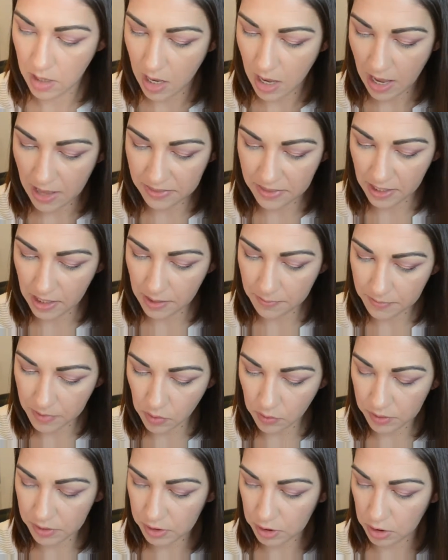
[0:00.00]
I think I'm
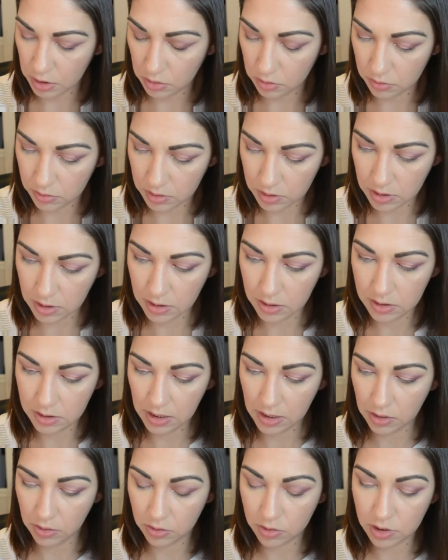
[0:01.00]
going to use this
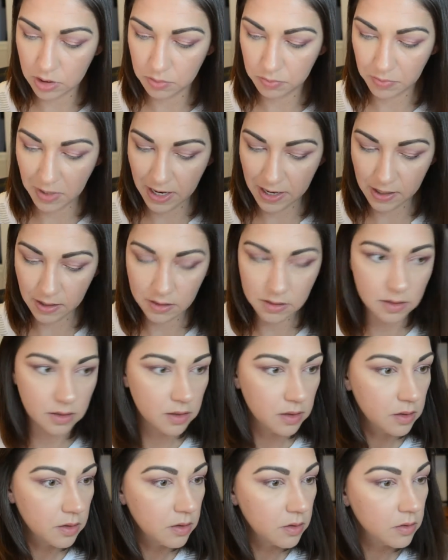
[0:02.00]
either spanked.
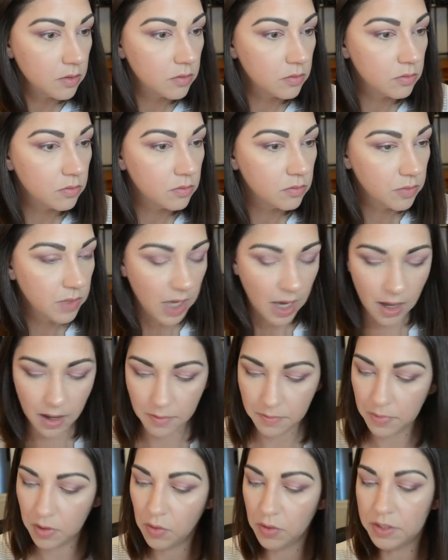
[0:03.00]
Yeah,
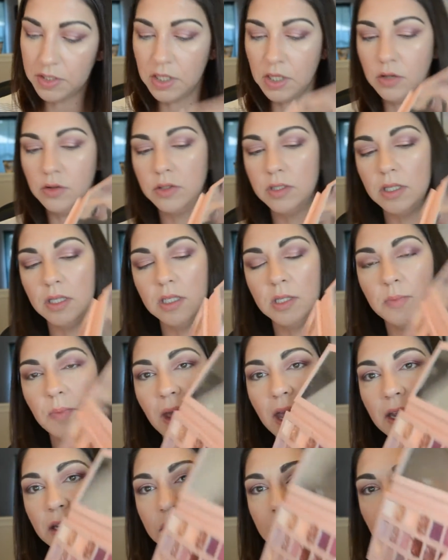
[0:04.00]
I'm going to use the
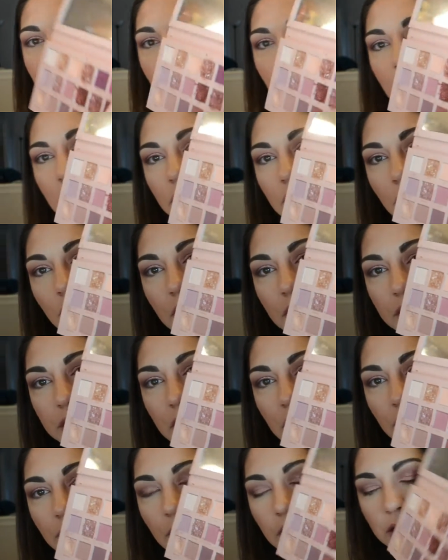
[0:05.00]
spanked color, the one
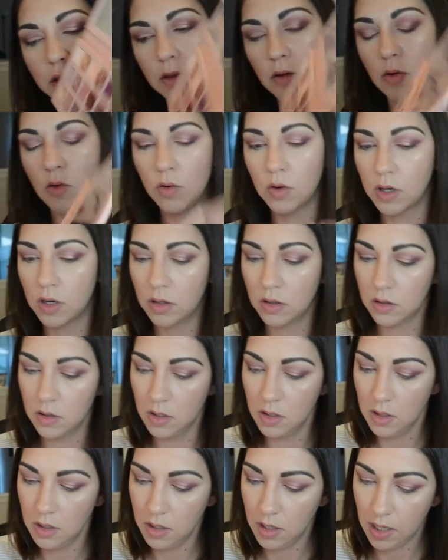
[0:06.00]
here right at the corner.
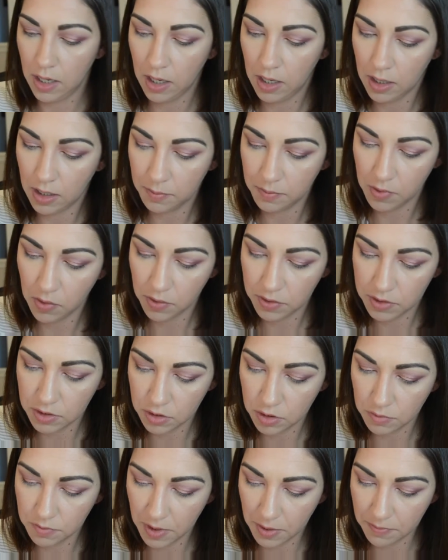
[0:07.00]
And I'm going to
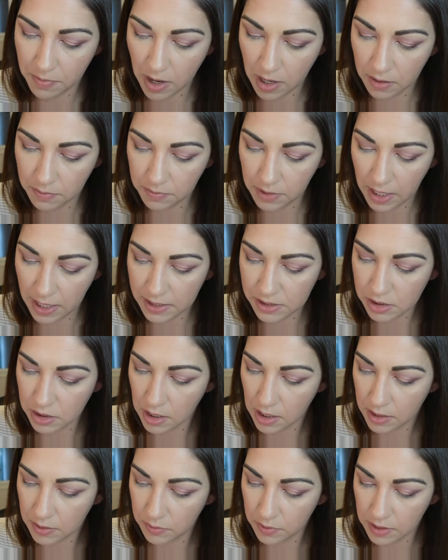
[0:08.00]
do my bottom lash
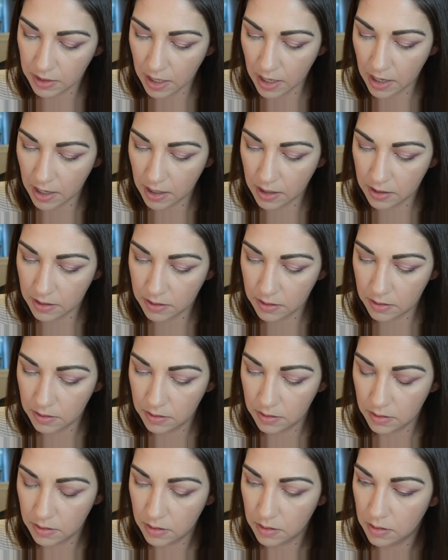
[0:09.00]
line with that.
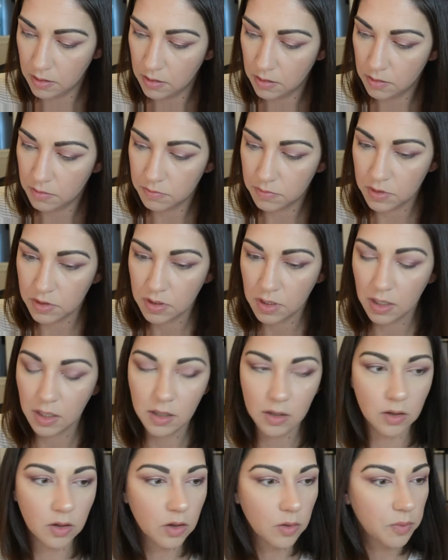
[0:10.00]
Just
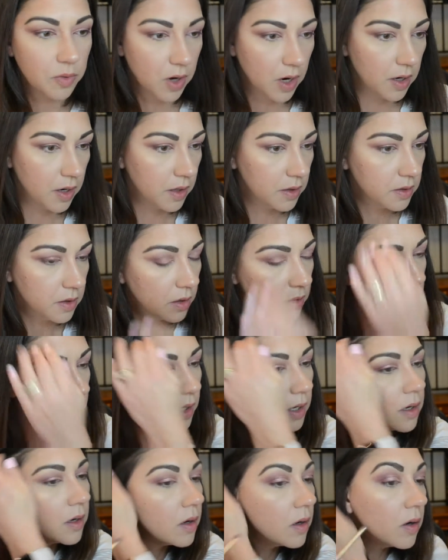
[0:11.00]
getting a little product on
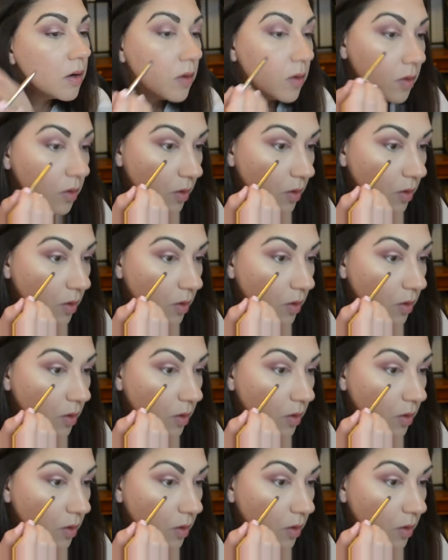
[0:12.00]
there.